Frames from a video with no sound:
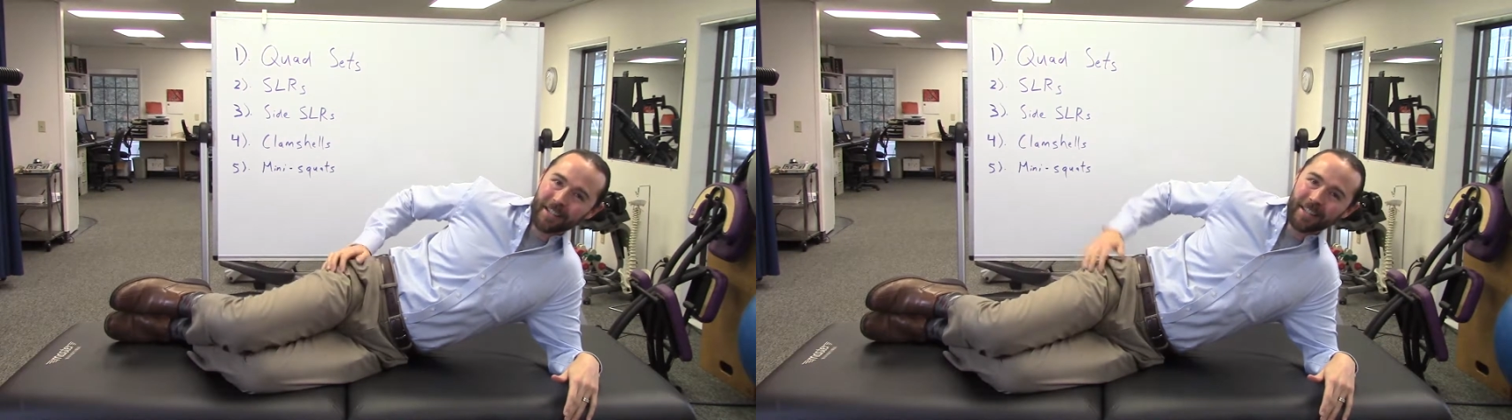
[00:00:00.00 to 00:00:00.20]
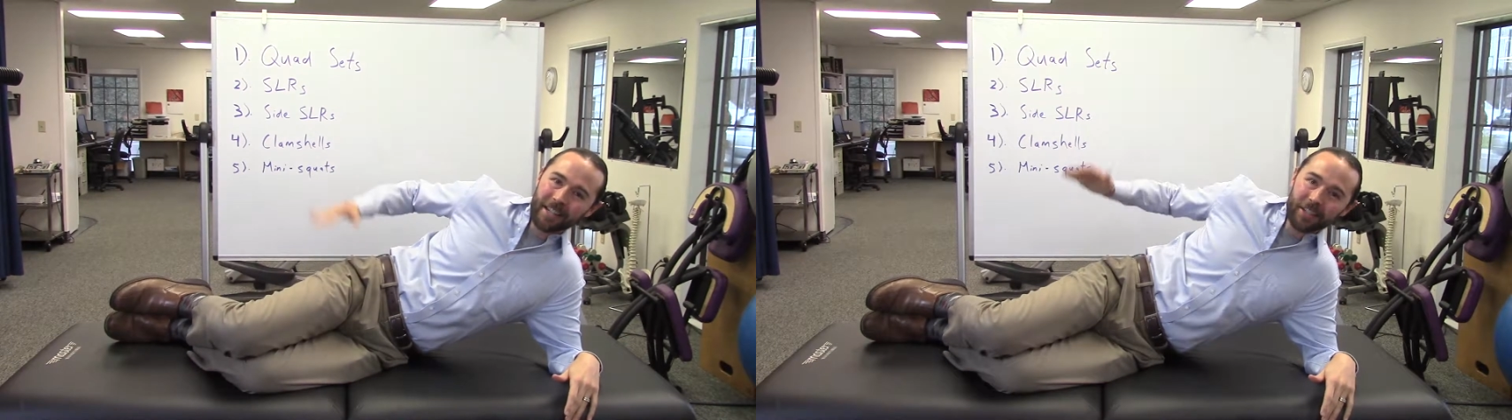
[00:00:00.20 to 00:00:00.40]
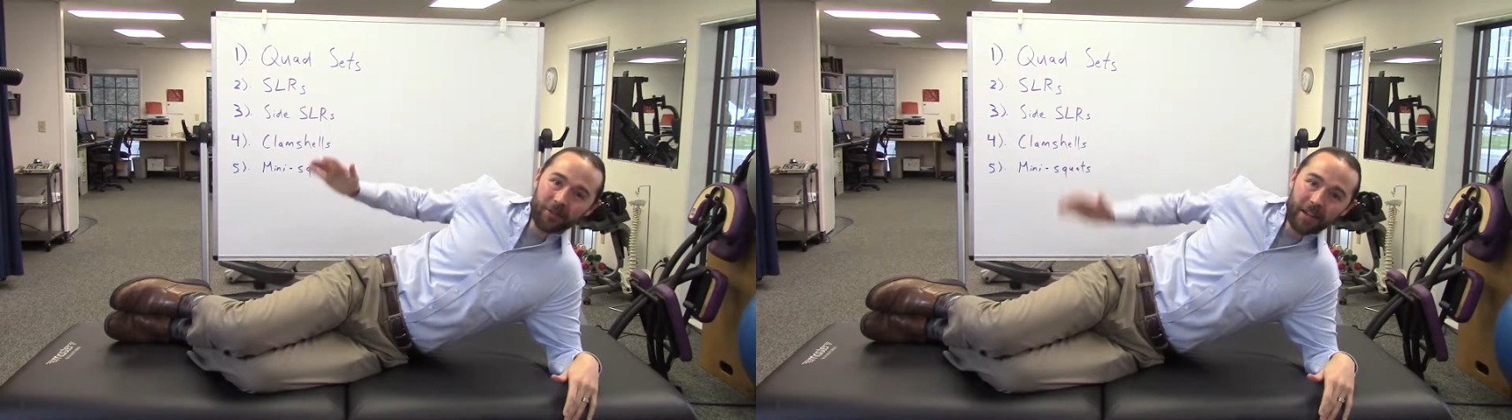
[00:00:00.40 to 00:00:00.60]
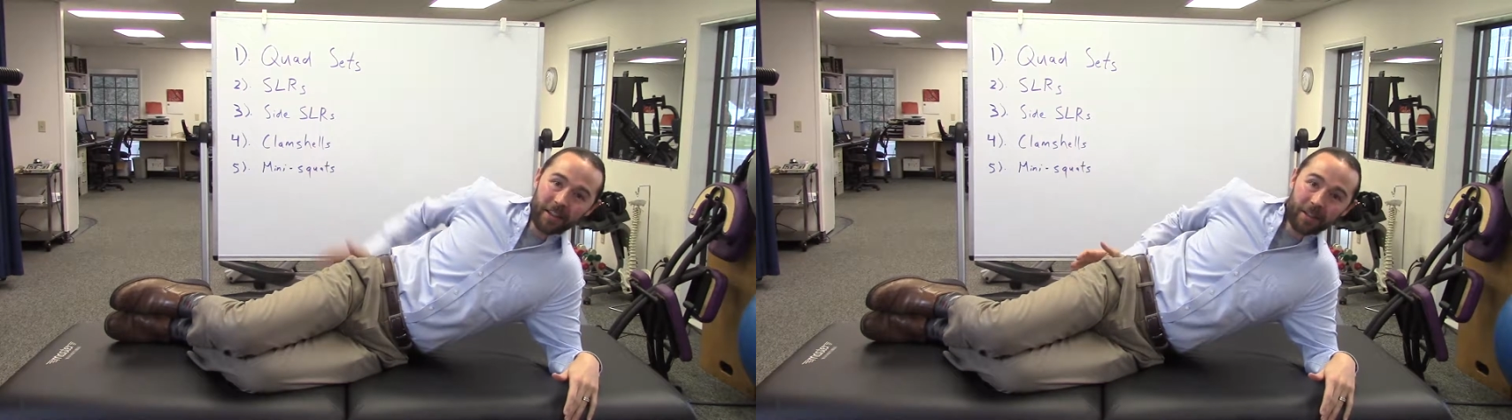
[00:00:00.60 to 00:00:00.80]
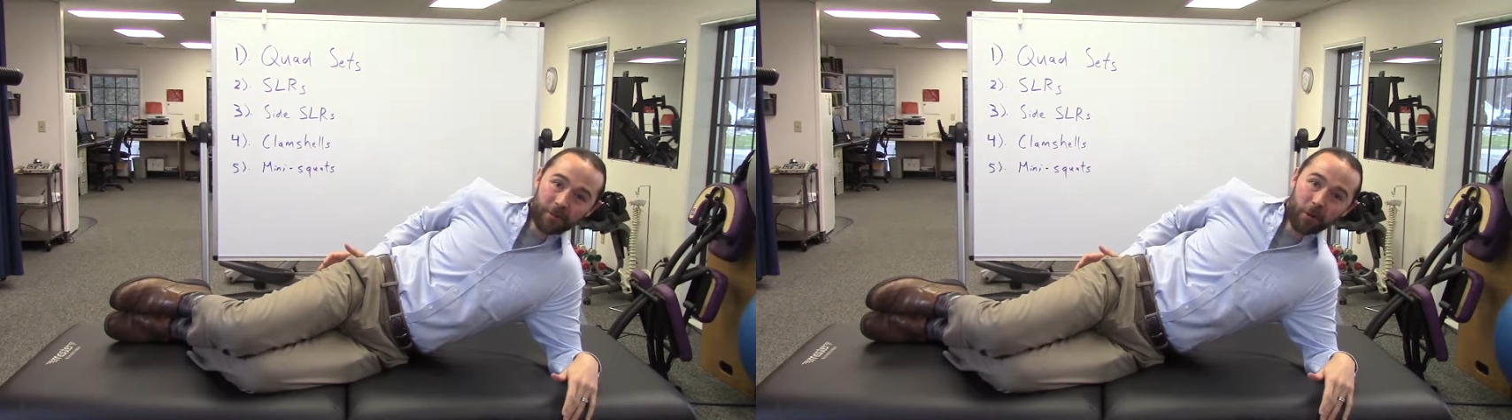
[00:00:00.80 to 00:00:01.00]
again, to
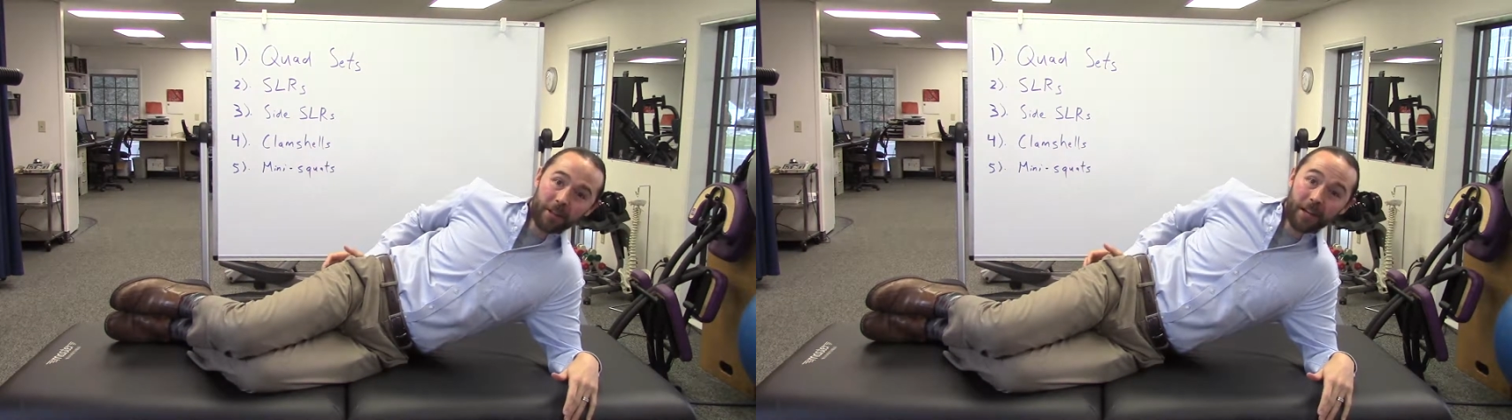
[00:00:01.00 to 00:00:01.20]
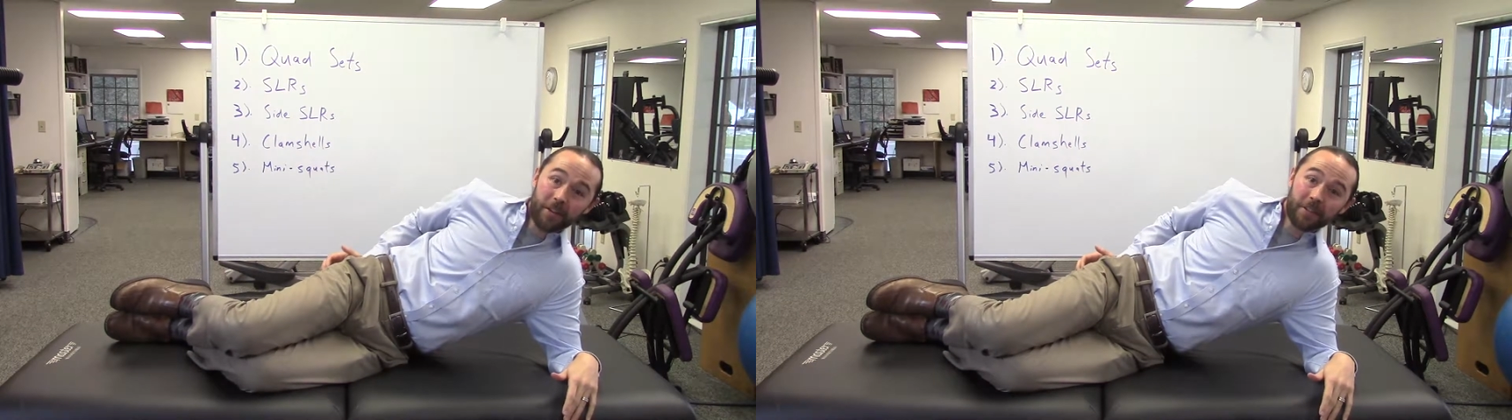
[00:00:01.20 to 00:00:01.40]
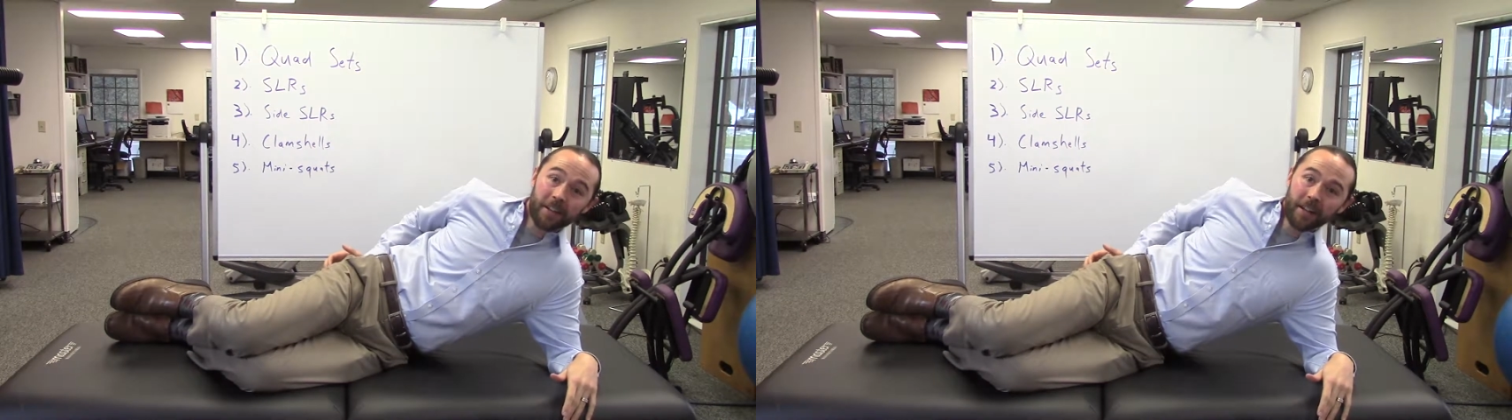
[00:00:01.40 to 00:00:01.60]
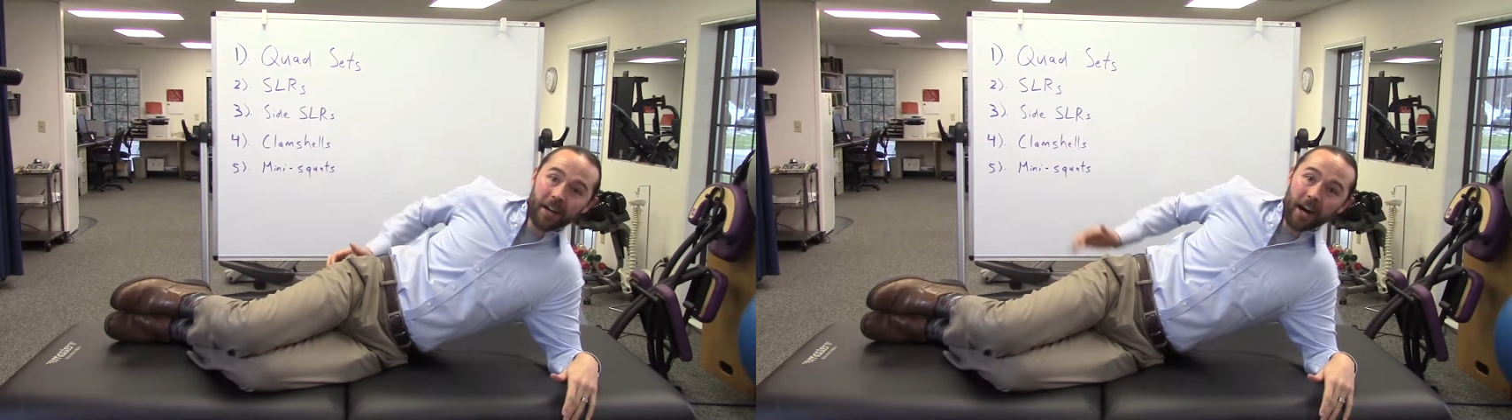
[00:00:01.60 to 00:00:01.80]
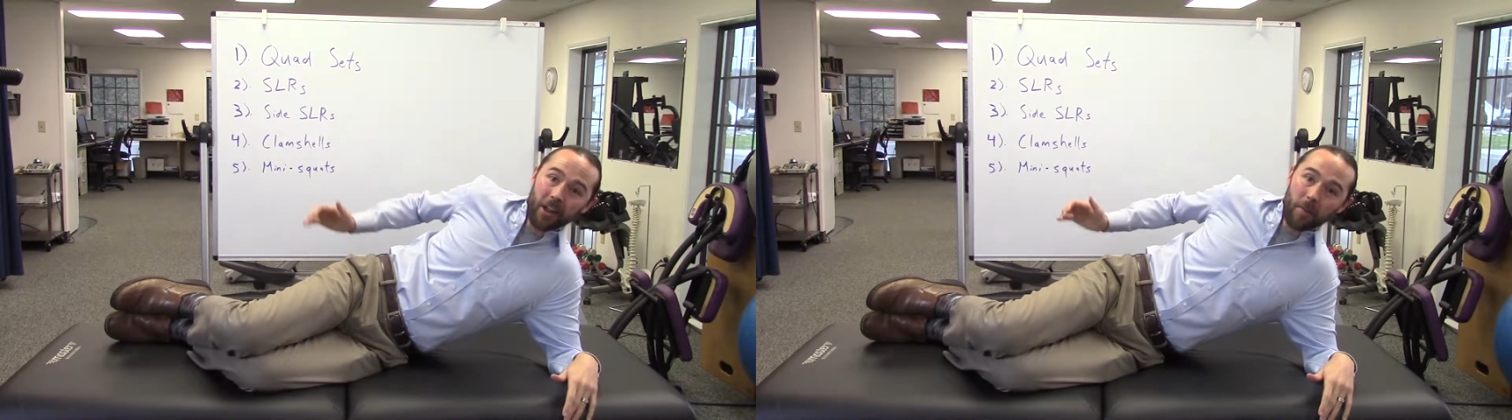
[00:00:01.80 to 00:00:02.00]
strengthen these rotators
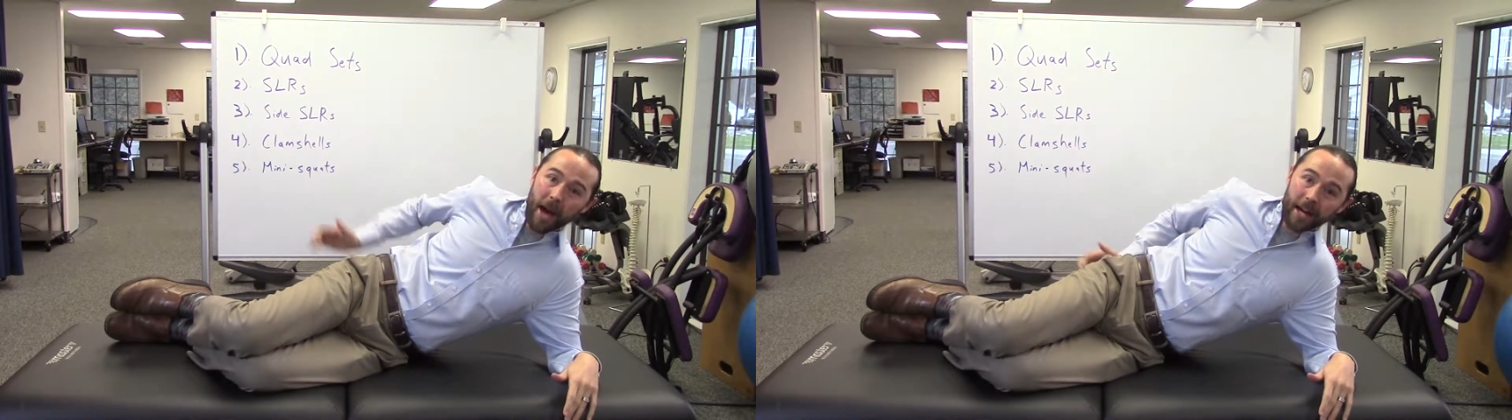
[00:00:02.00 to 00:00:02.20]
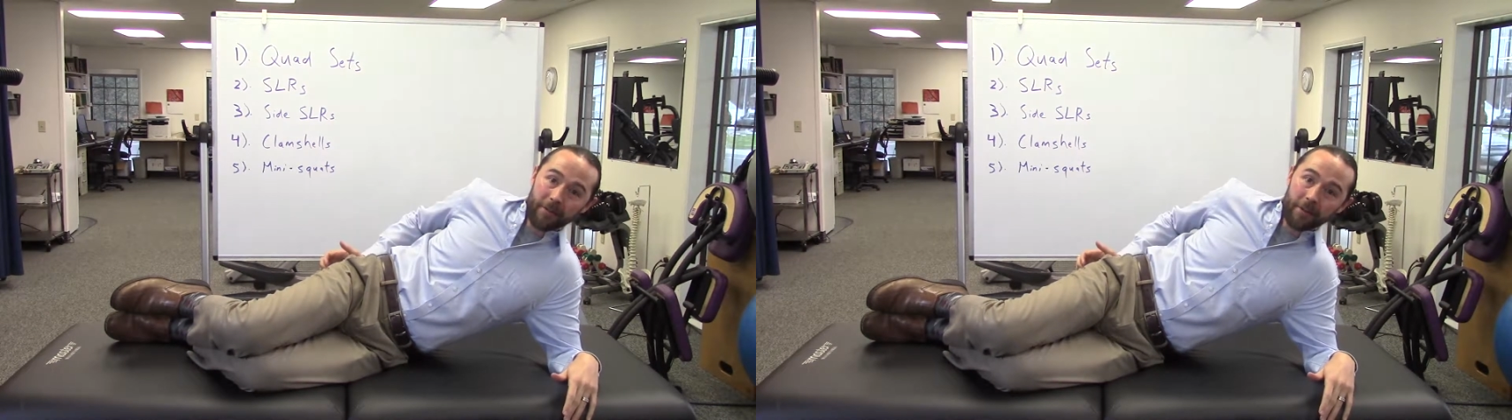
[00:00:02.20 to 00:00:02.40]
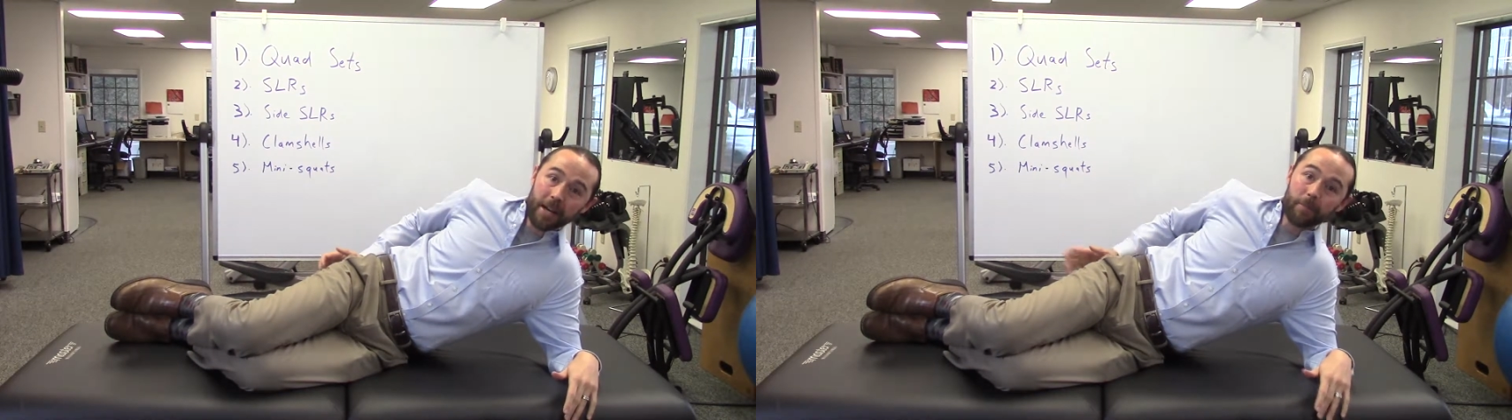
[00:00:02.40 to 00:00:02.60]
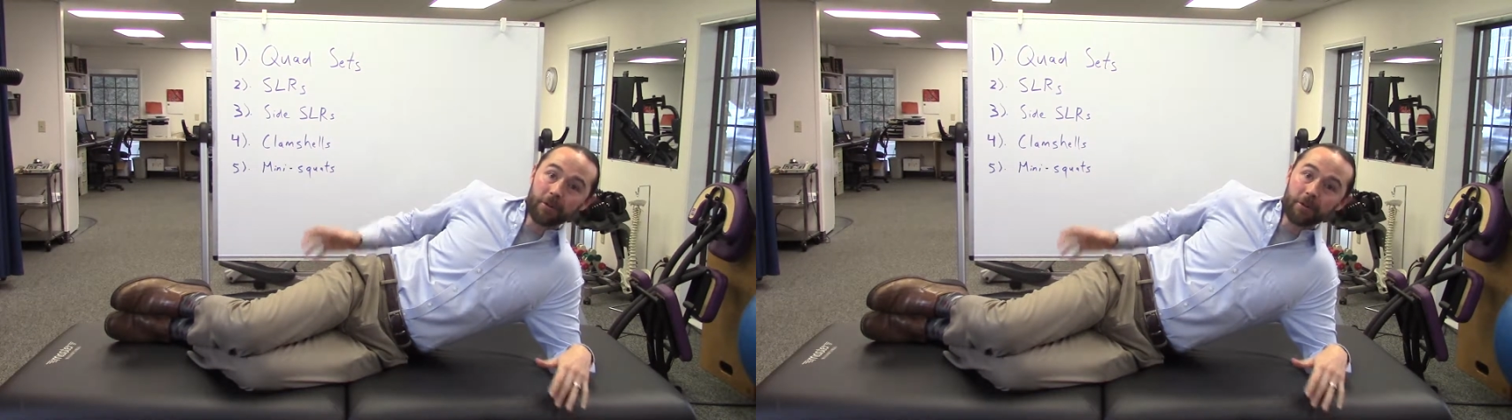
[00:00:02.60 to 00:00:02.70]
on the back of your hip,